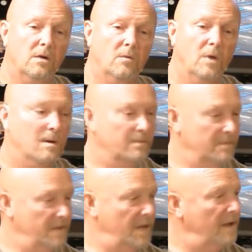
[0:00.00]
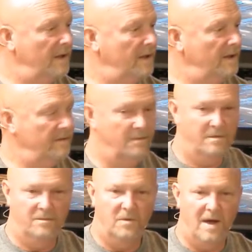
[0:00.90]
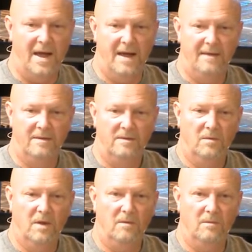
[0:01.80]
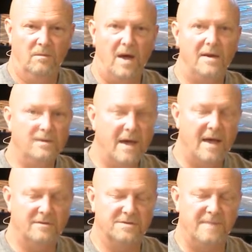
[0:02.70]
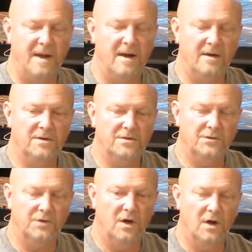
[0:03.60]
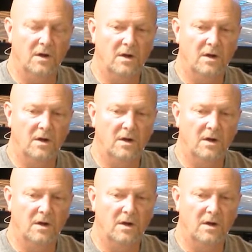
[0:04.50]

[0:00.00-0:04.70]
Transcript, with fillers: Well, yeah, why? Well, why do you have a spare in your trunk?